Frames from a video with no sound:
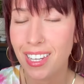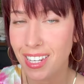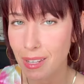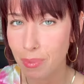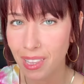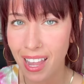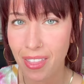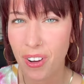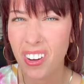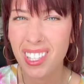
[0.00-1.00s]
deep
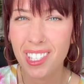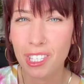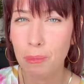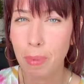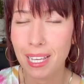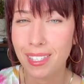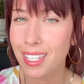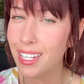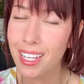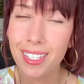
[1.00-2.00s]
leather and
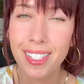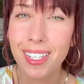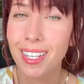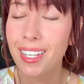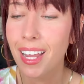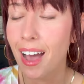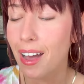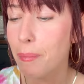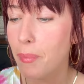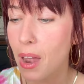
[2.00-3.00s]
spiciness. And
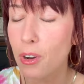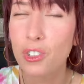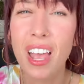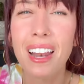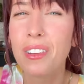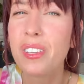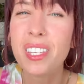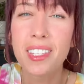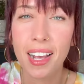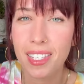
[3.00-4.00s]
um, I don't know, just add a little
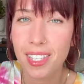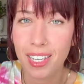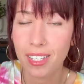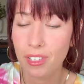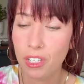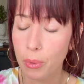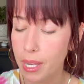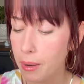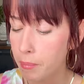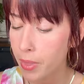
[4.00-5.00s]
sexiness to
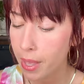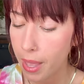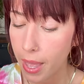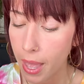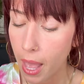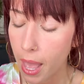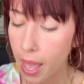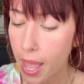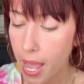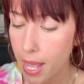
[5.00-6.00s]
it.
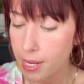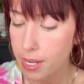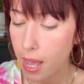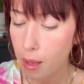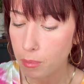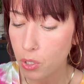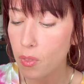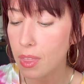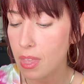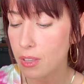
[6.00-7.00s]
And um, so
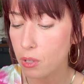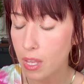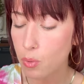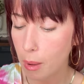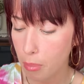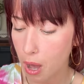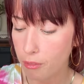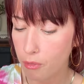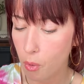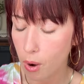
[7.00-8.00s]
that, that so that's what I bought
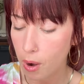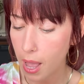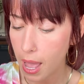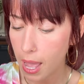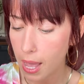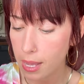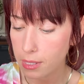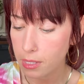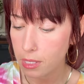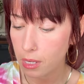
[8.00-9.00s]
it for,
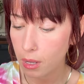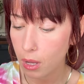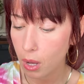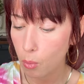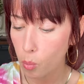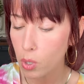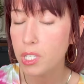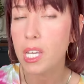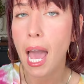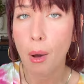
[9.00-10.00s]
and we'll
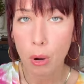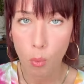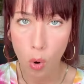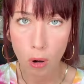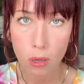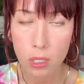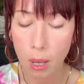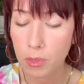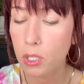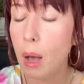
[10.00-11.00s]
see how it works.
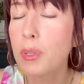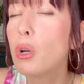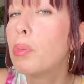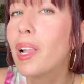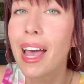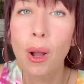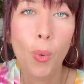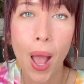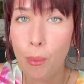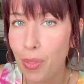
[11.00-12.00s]
I'm still I'm still playing
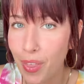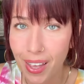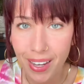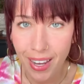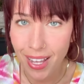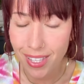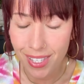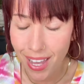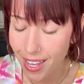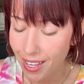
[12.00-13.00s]
around with it and
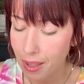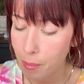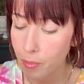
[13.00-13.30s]
seeing,